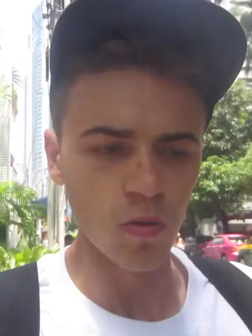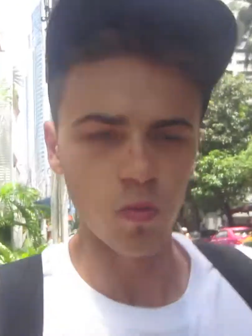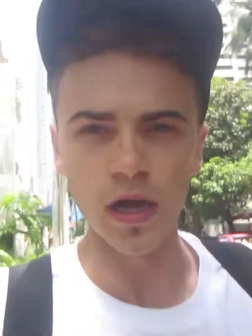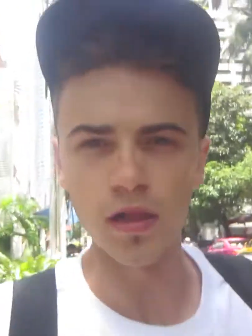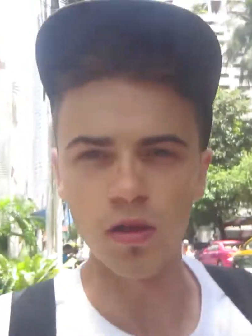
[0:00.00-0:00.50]

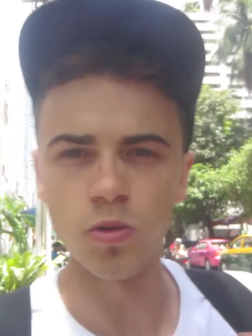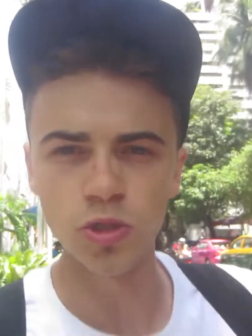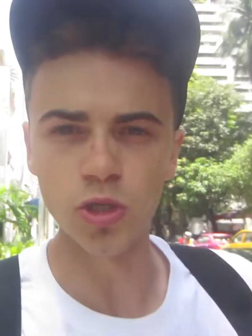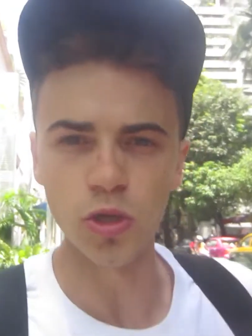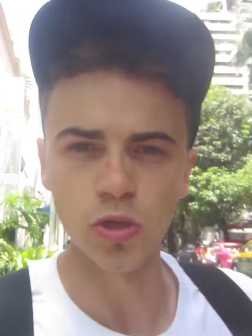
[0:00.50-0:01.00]
while
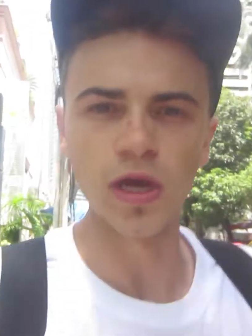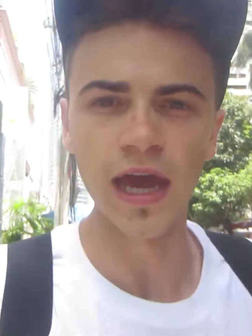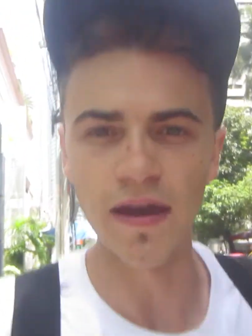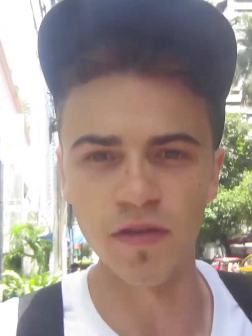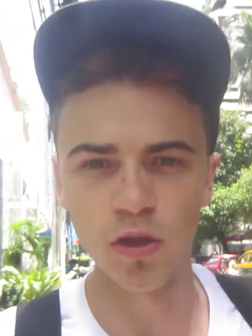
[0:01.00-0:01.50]
also
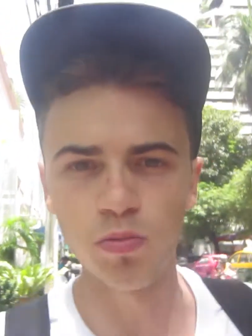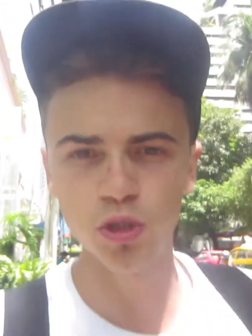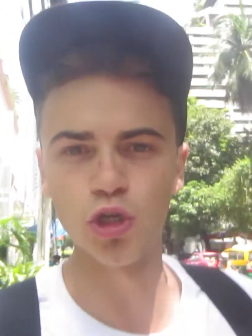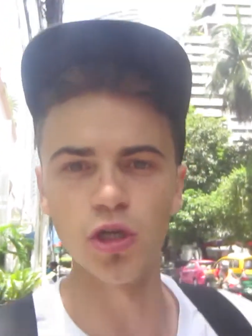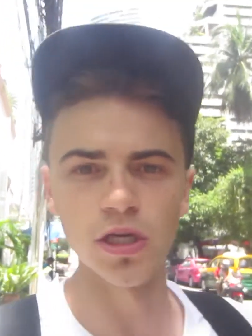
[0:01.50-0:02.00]
having the
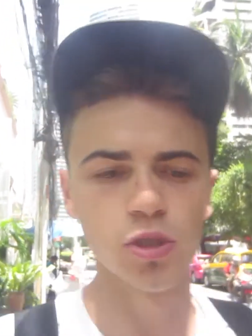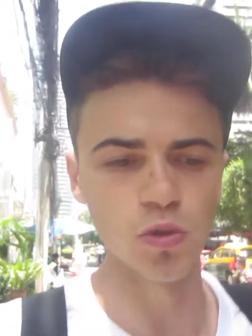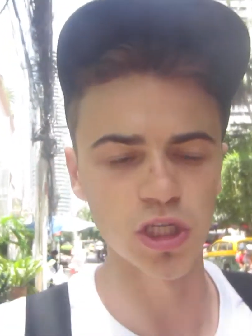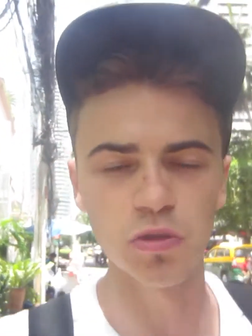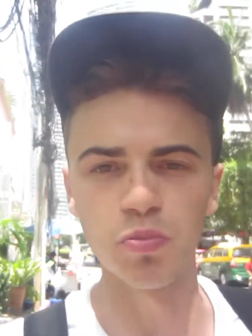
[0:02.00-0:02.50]
opportunity to
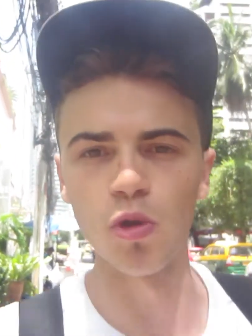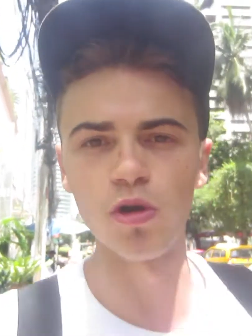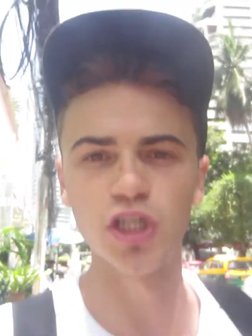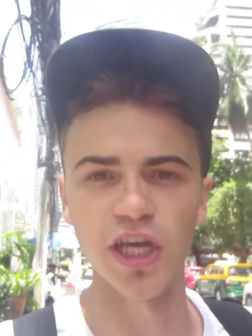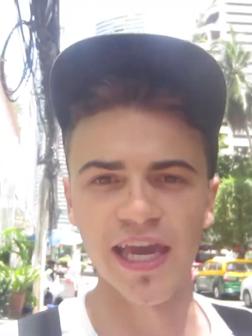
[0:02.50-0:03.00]
explore
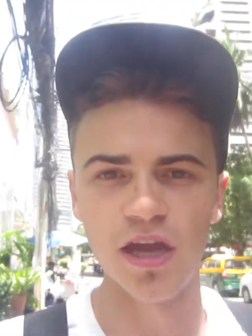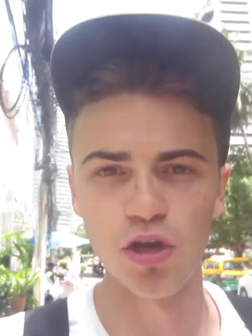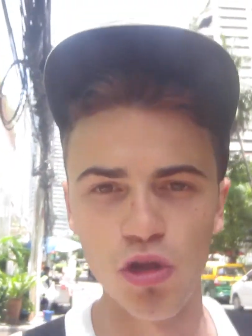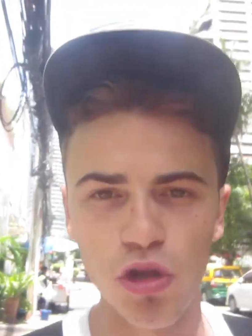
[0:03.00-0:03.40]
and check out new